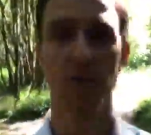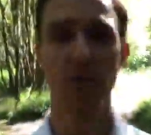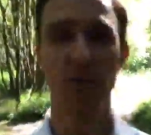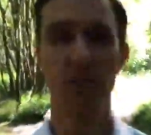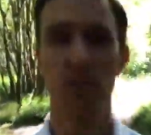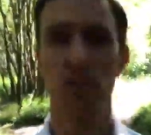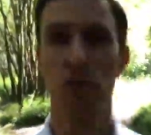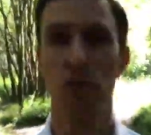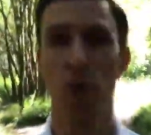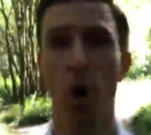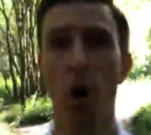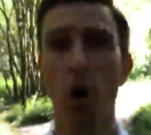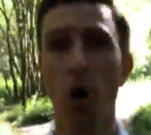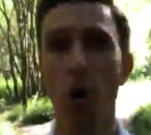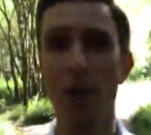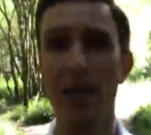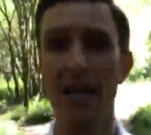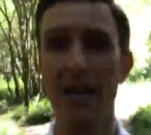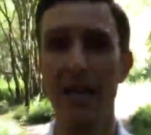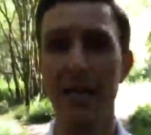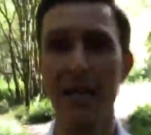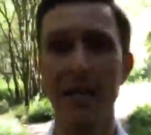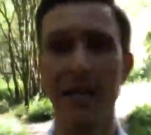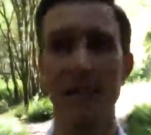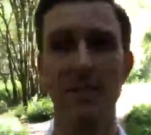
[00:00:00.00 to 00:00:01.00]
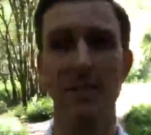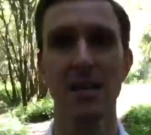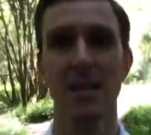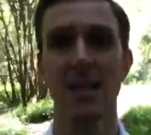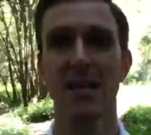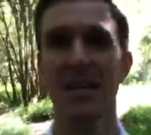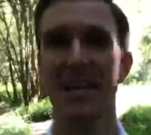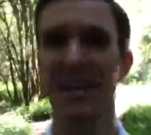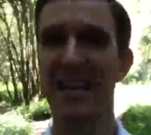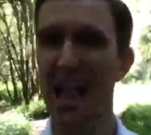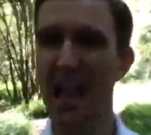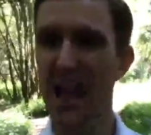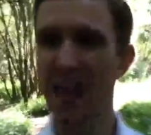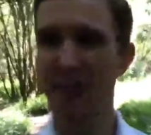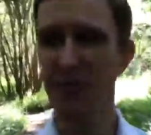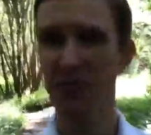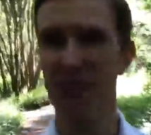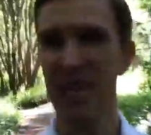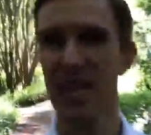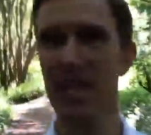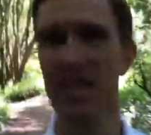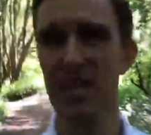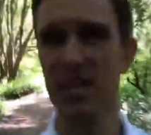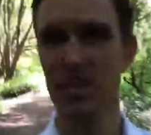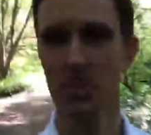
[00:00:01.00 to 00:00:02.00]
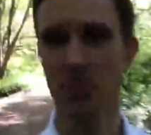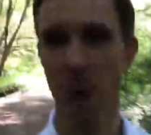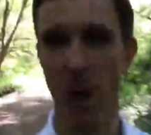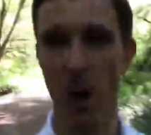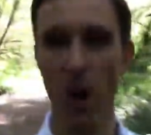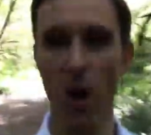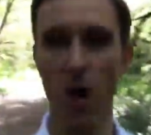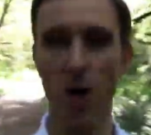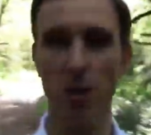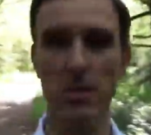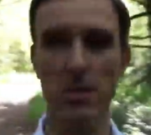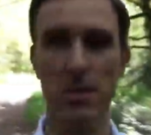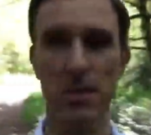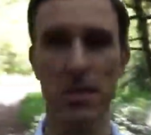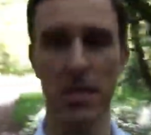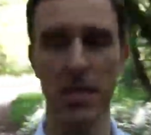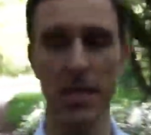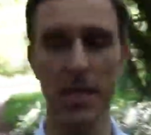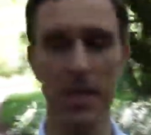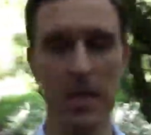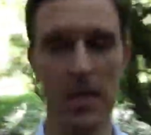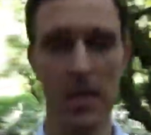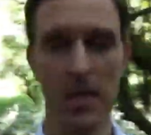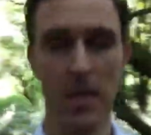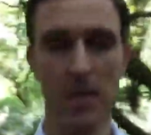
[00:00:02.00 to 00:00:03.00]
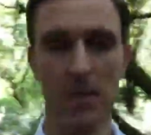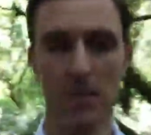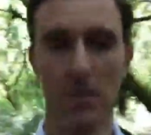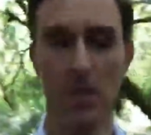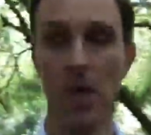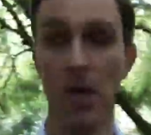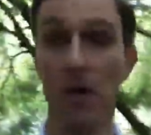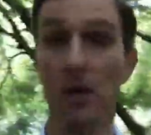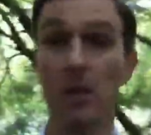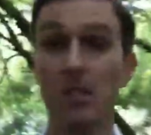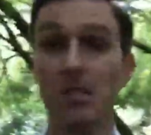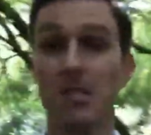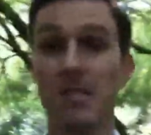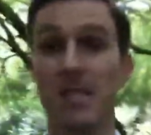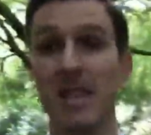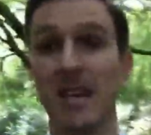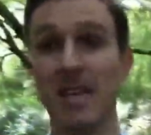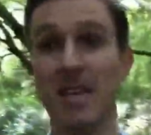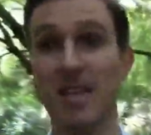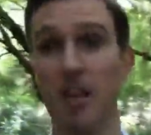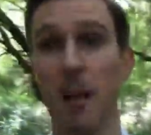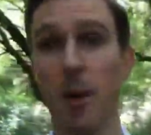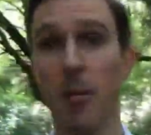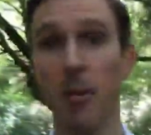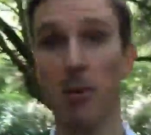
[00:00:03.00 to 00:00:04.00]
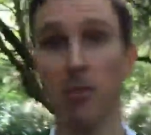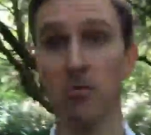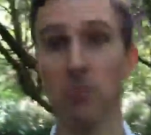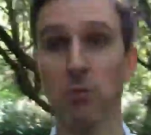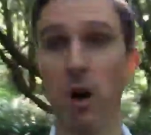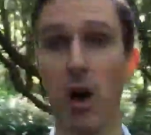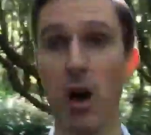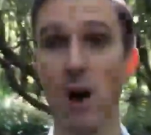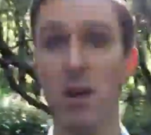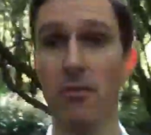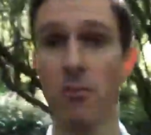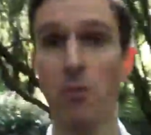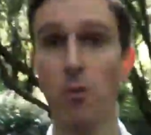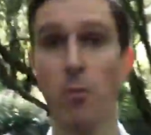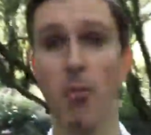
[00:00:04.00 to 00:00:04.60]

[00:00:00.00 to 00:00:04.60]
his colleagues left his party to go and set up a rival